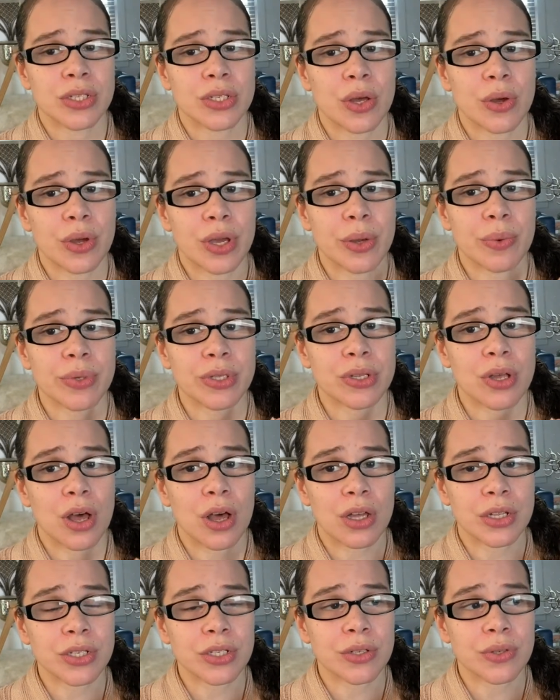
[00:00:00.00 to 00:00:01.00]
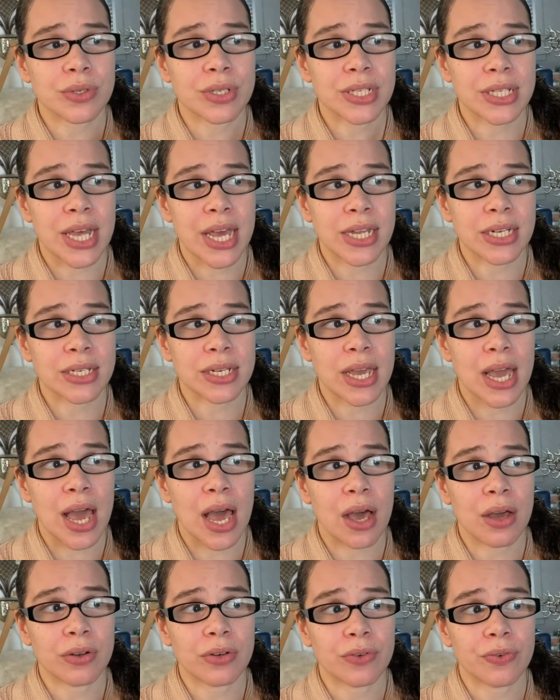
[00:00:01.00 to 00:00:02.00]
So it was also sent
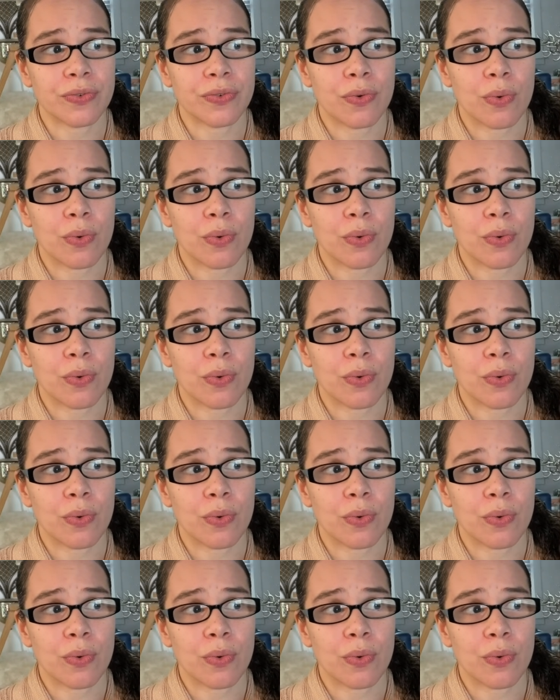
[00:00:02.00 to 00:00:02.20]
out